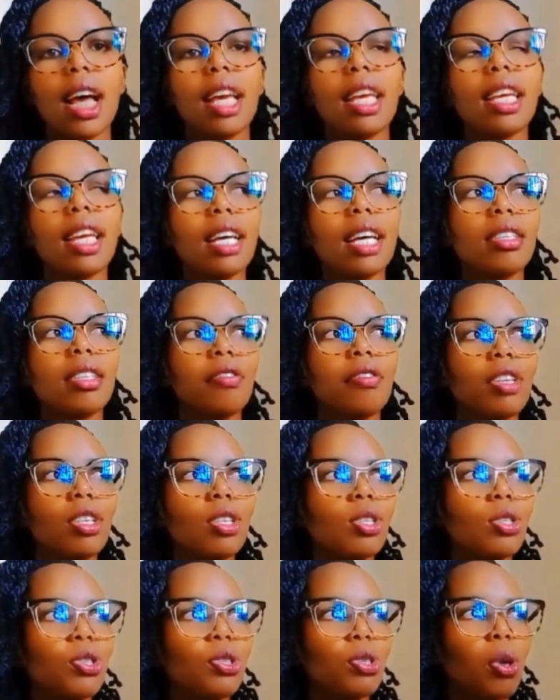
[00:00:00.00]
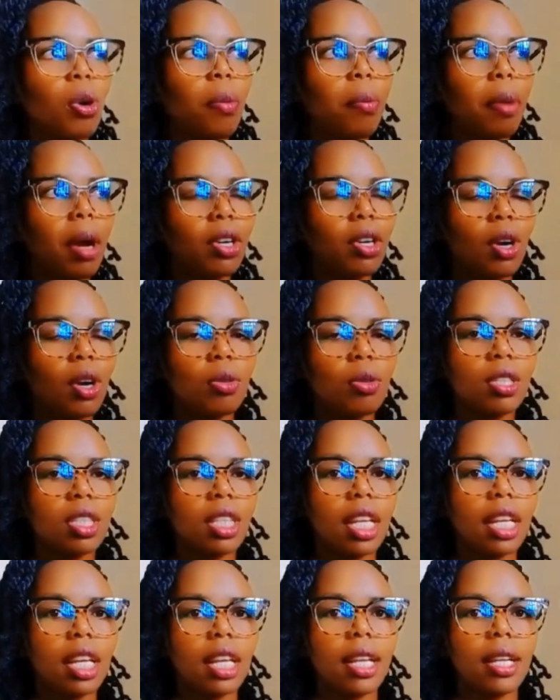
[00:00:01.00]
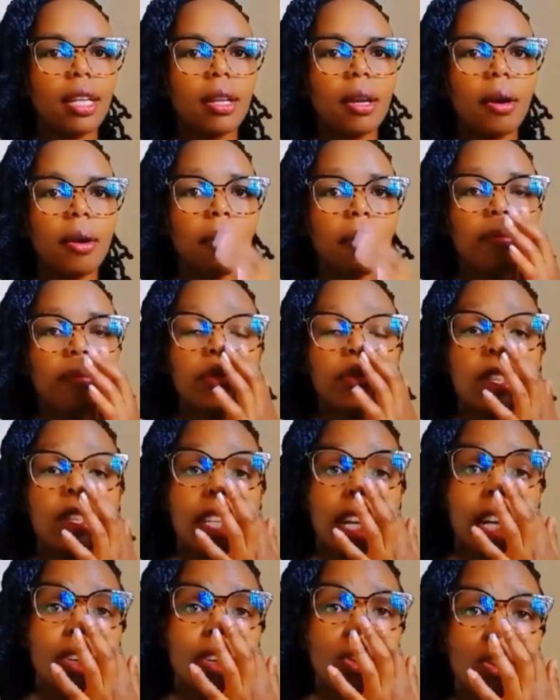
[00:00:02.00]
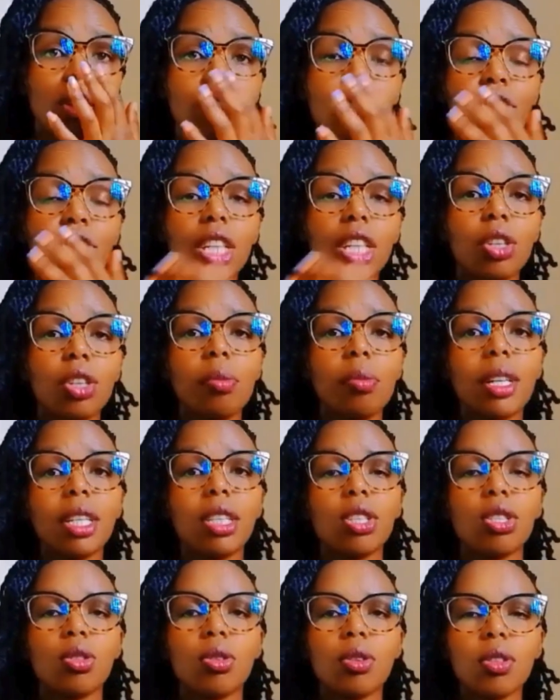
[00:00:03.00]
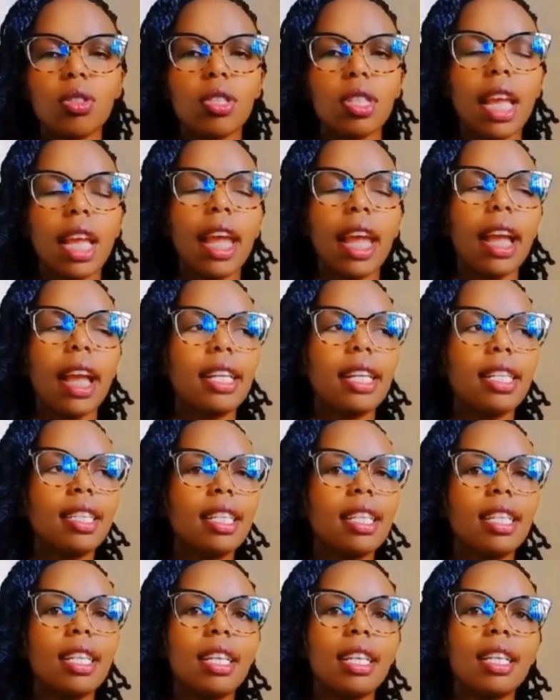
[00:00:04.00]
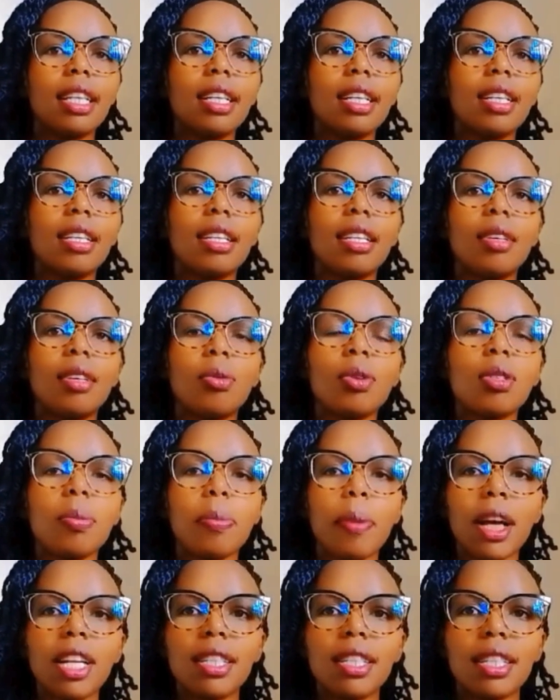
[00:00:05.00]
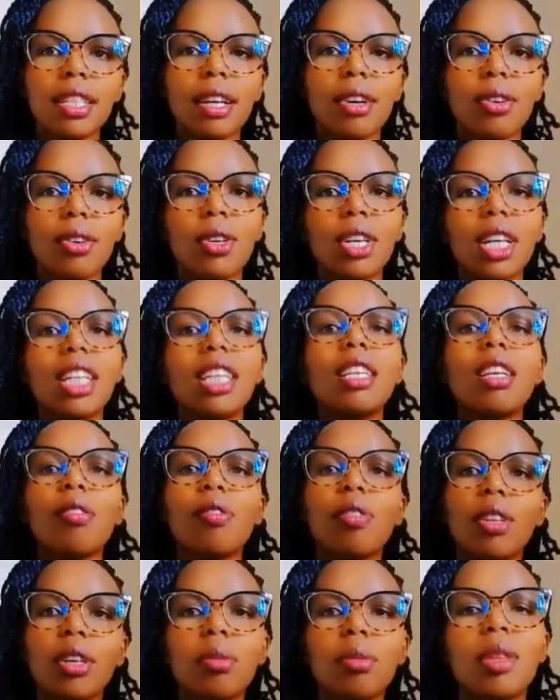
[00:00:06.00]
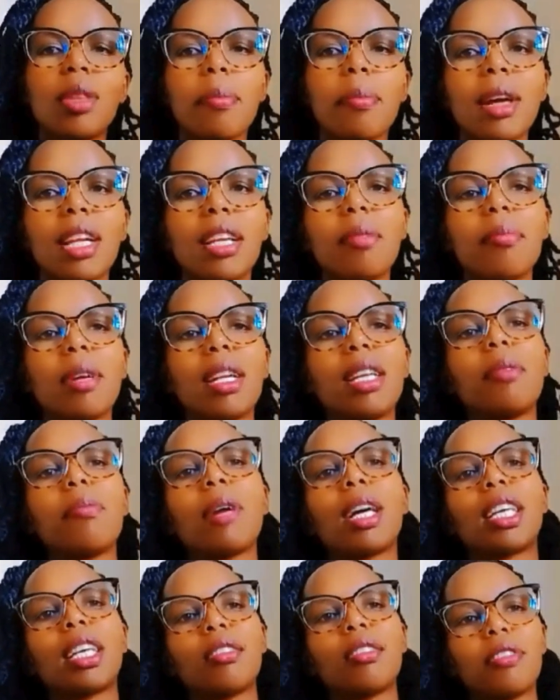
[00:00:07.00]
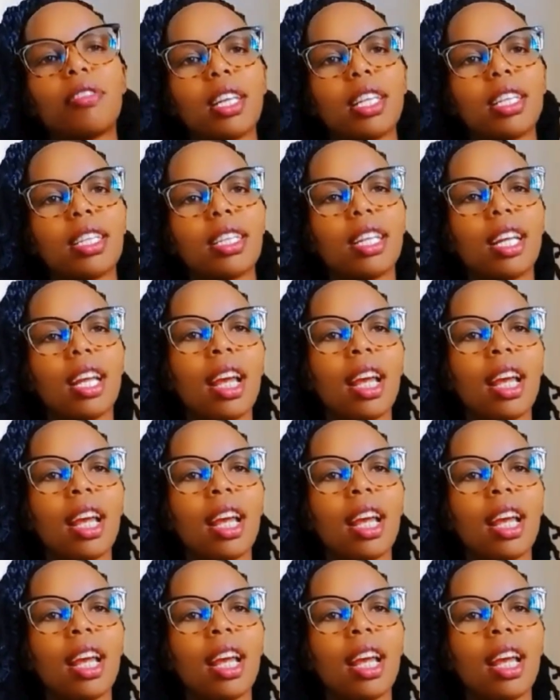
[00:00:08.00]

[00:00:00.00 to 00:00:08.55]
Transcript: He has a very strong background in technology and human resource, and he was he developed the Money Market Fund